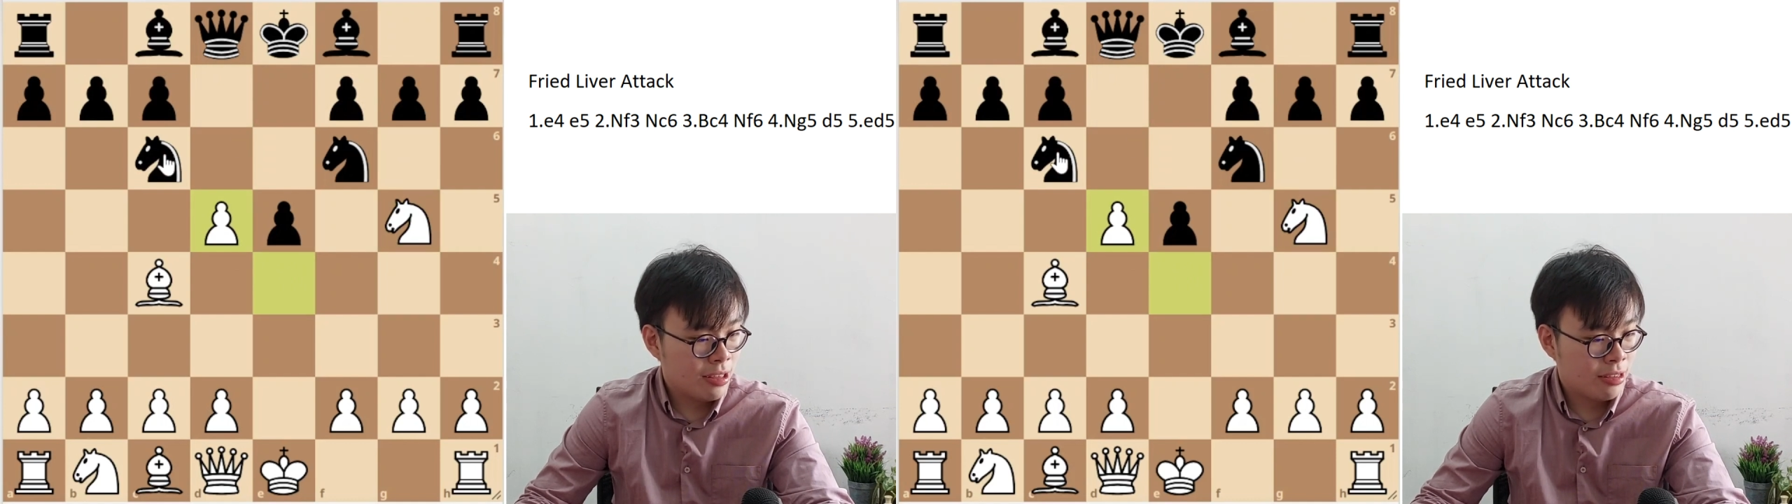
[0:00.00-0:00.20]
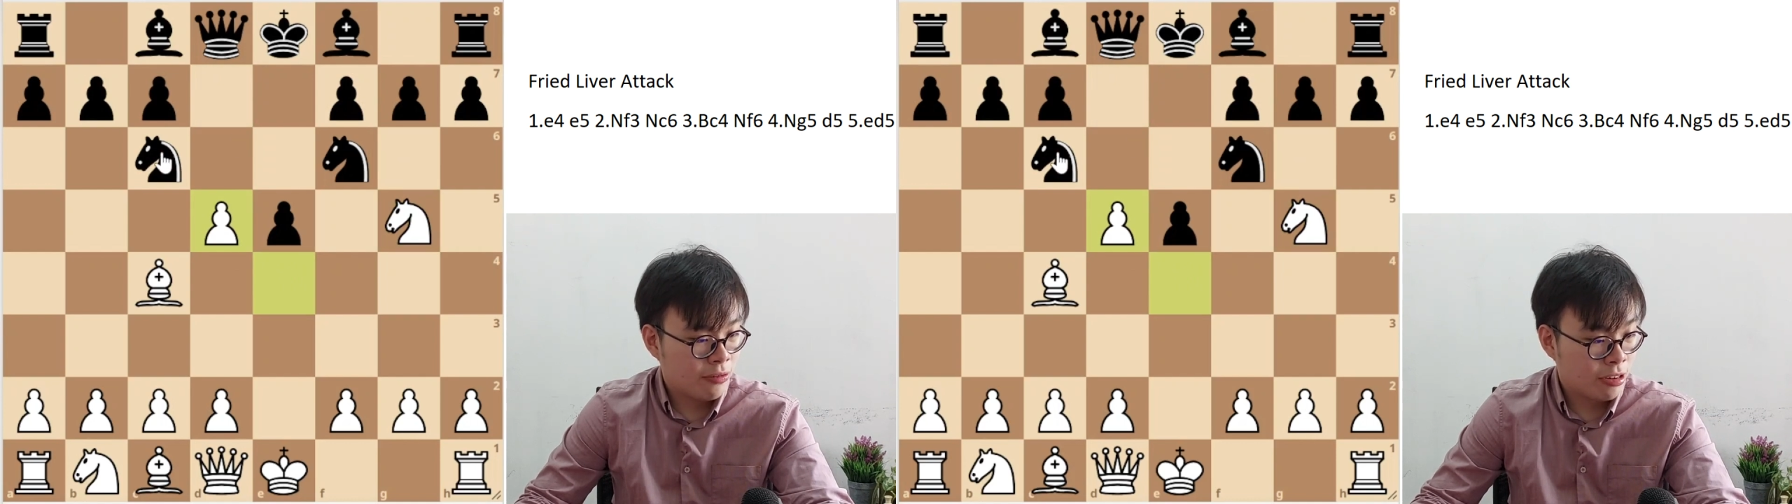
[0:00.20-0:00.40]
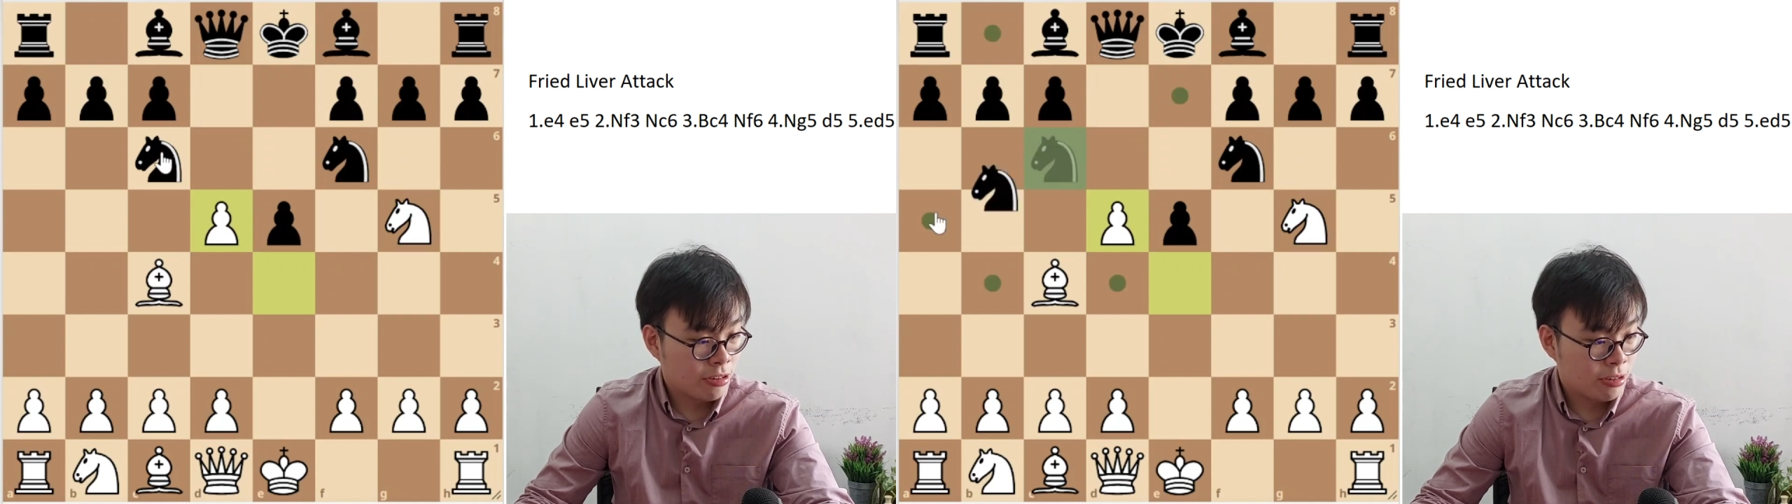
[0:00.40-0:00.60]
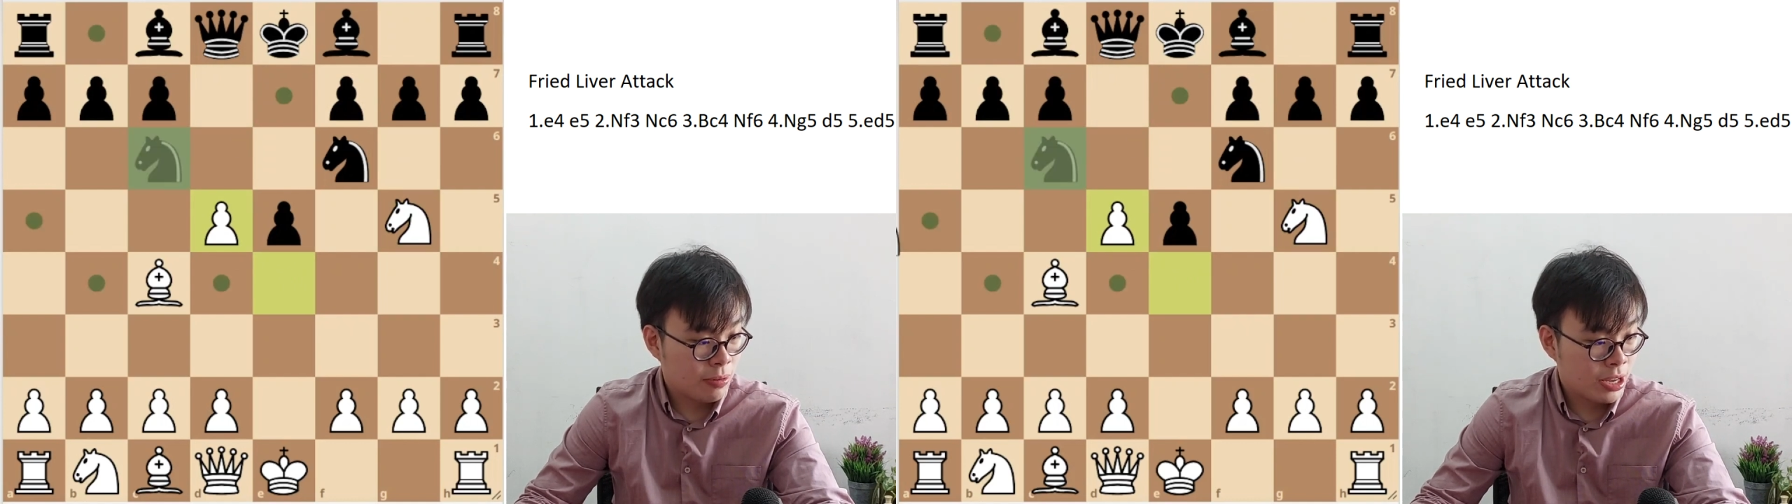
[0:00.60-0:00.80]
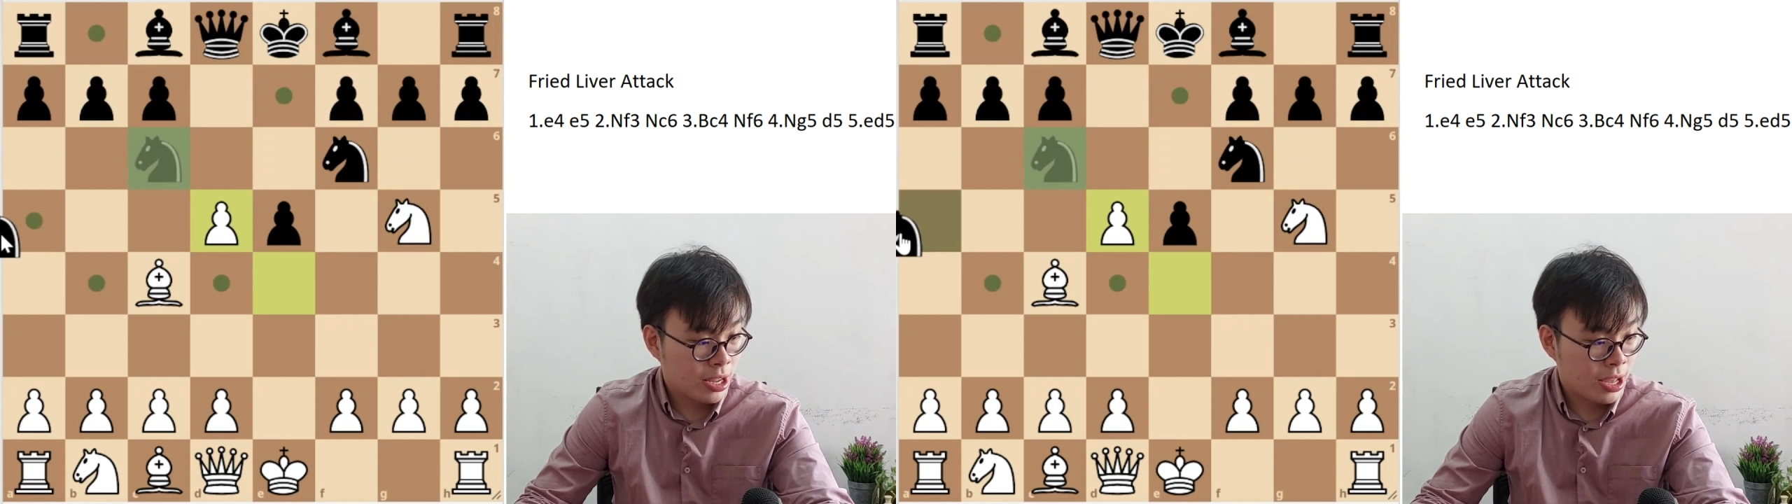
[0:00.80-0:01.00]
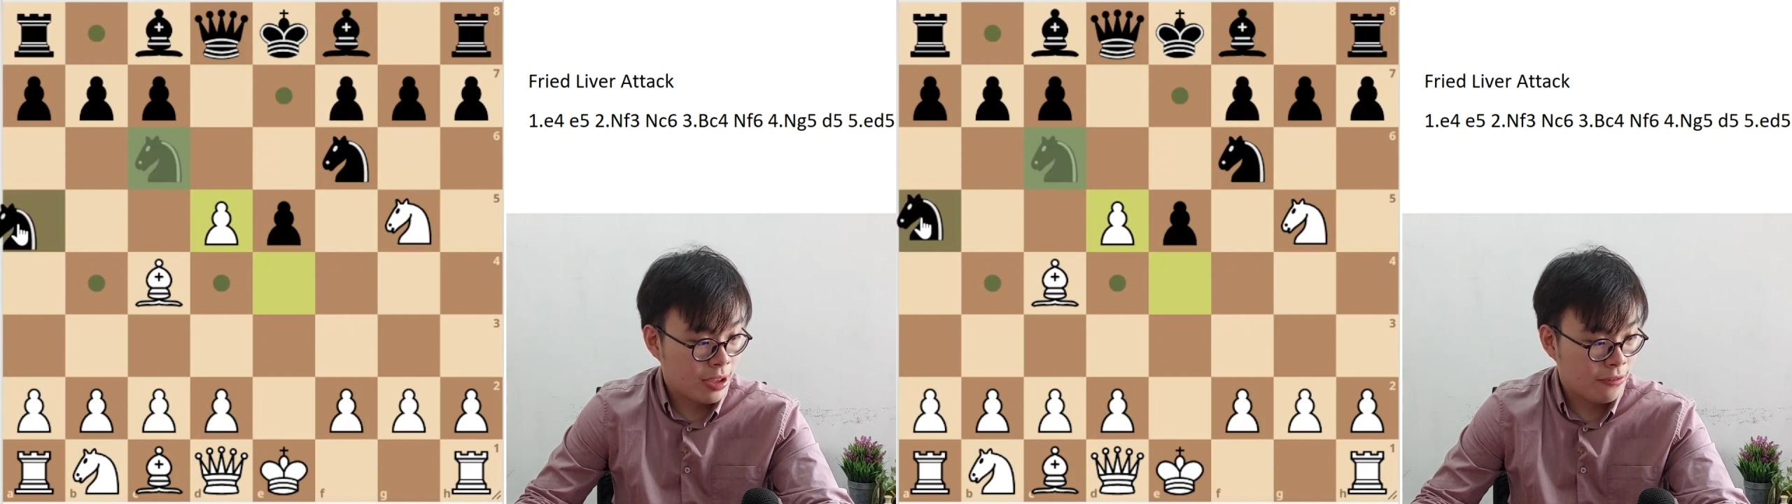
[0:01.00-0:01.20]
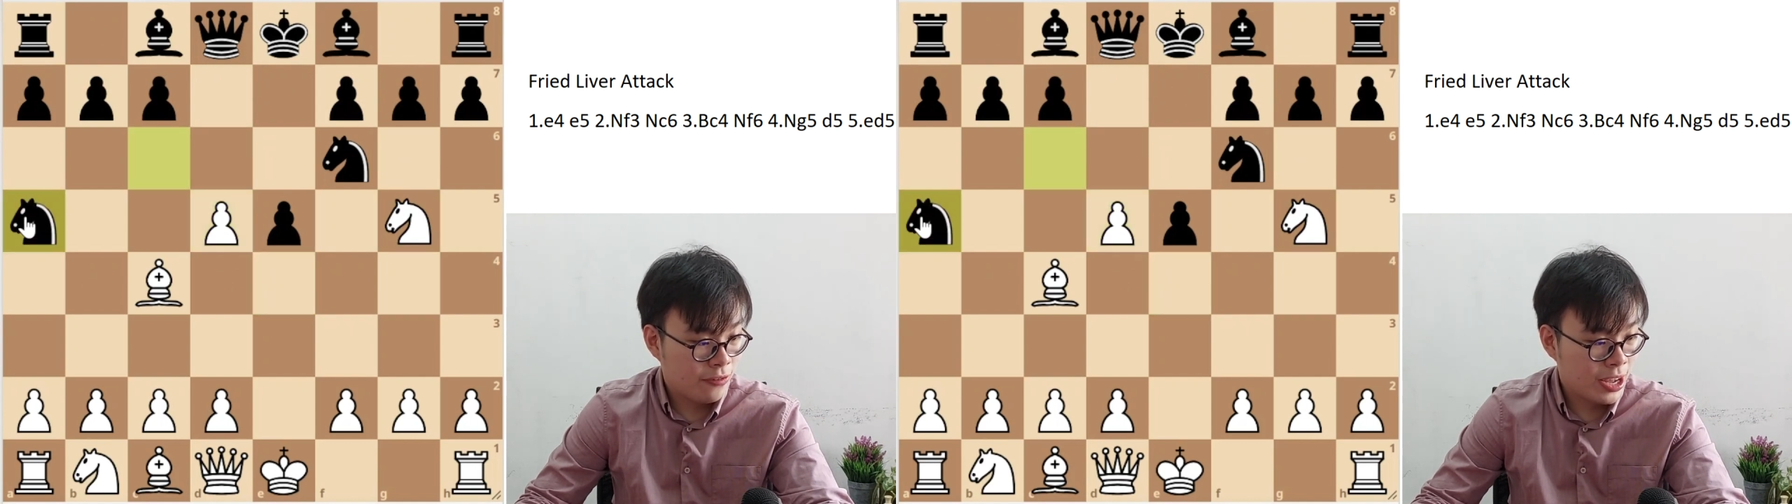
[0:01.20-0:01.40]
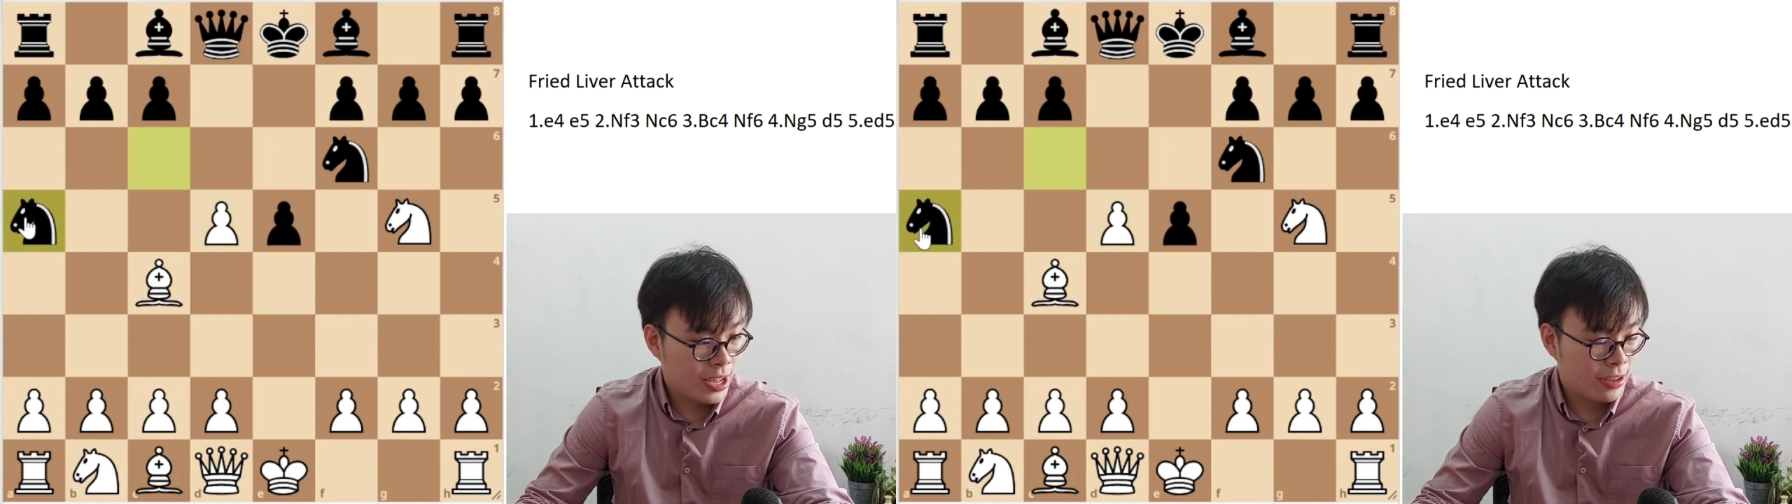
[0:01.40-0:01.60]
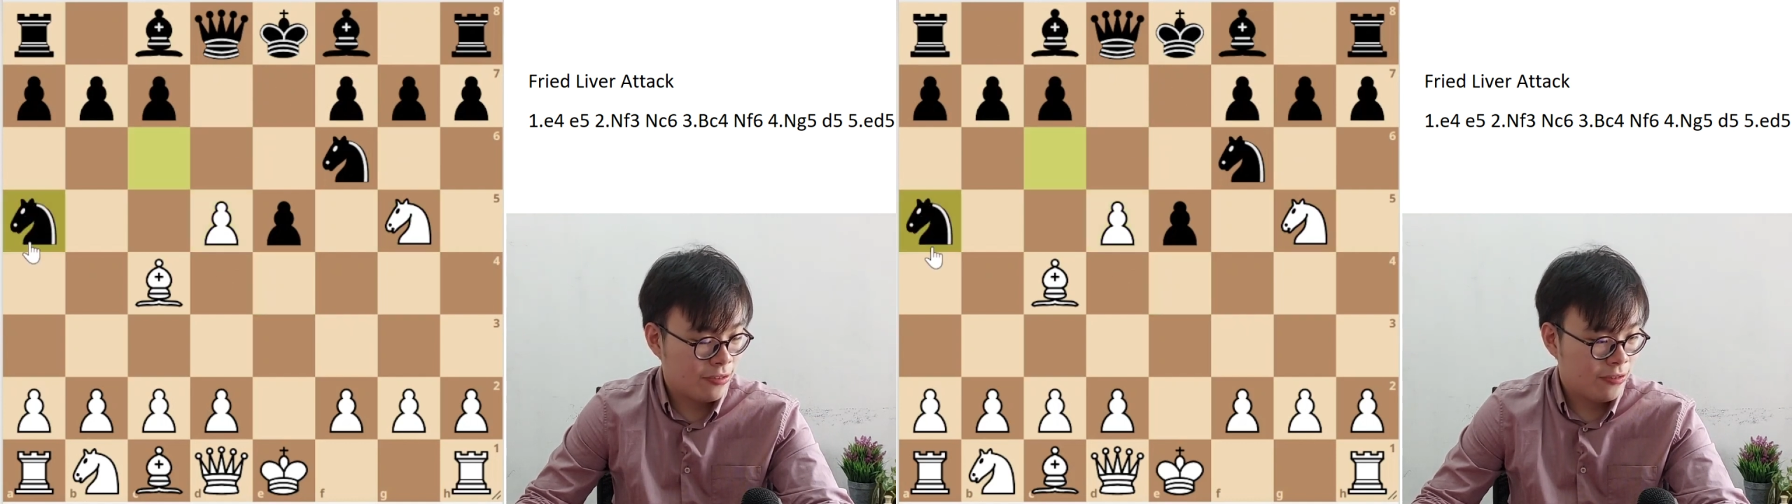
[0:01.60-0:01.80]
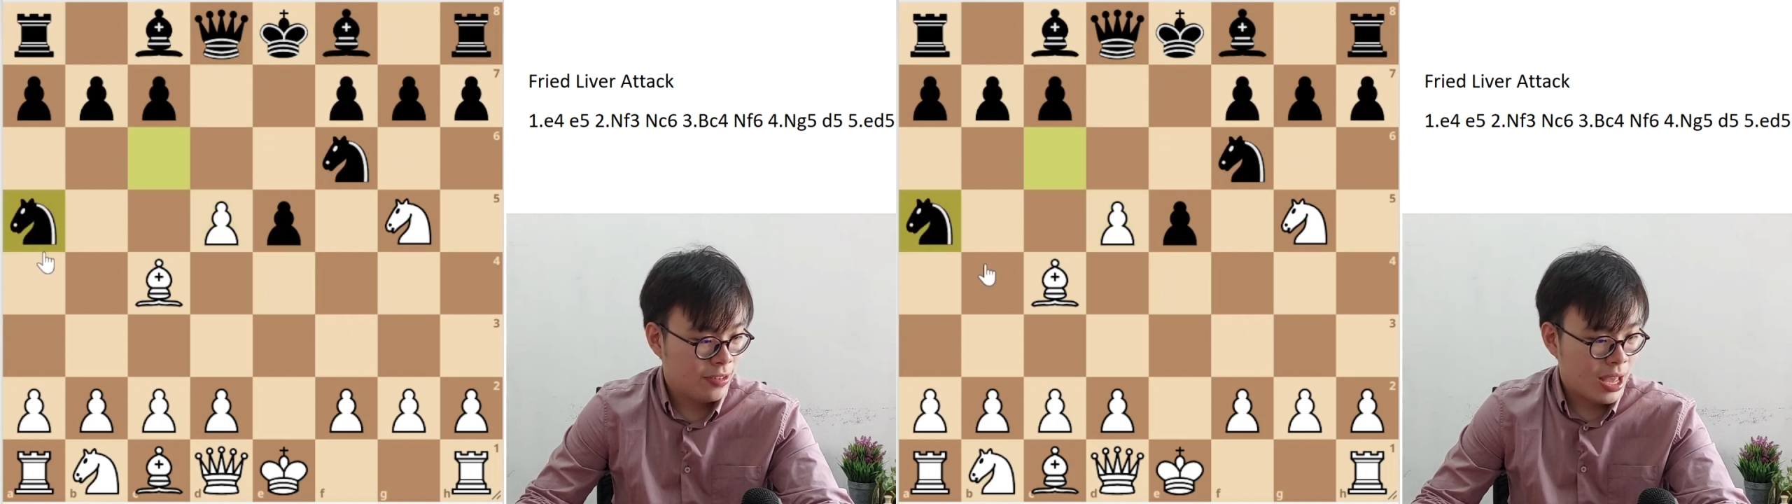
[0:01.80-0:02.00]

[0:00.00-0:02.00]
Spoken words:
is of course to play knight a5.